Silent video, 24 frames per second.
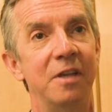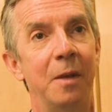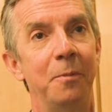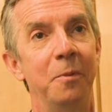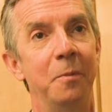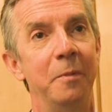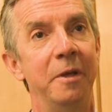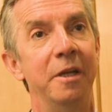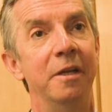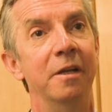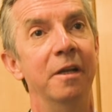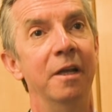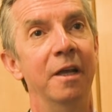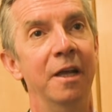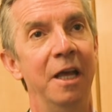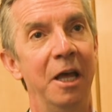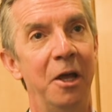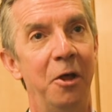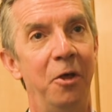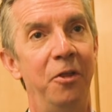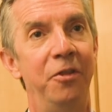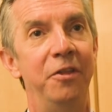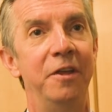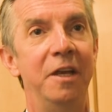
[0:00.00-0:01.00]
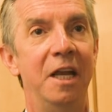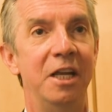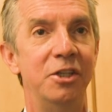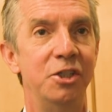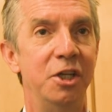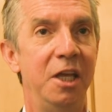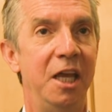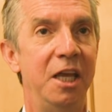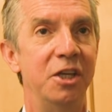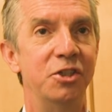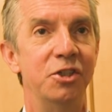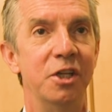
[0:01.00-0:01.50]
Supplement Health and
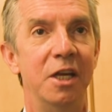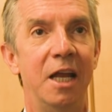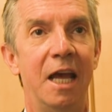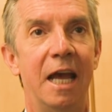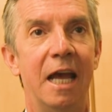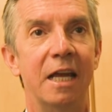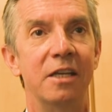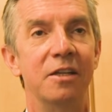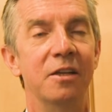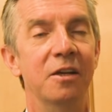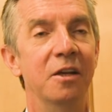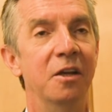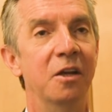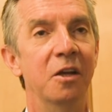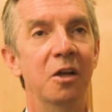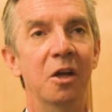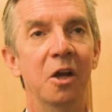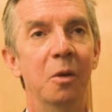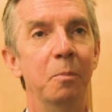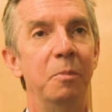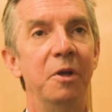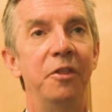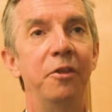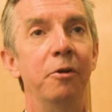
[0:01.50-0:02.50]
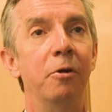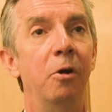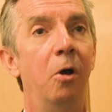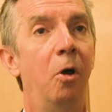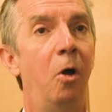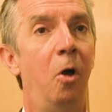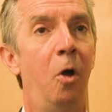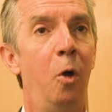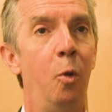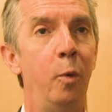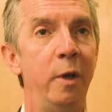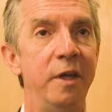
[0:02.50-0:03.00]
Education Act. But there
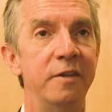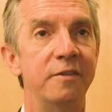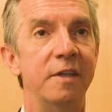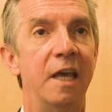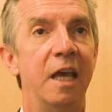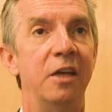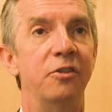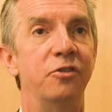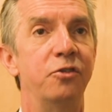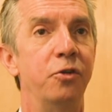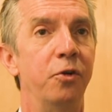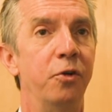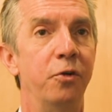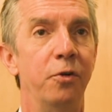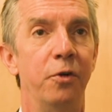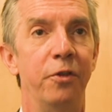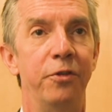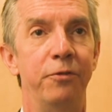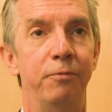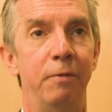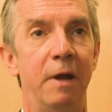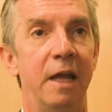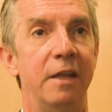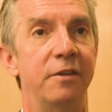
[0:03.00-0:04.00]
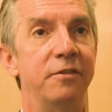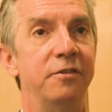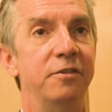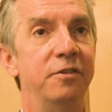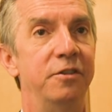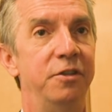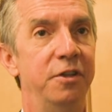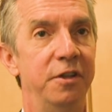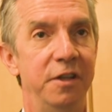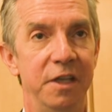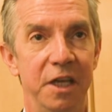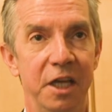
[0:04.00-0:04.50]
are always external
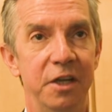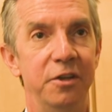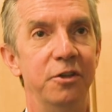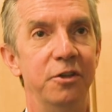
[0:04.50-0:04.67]
threats to the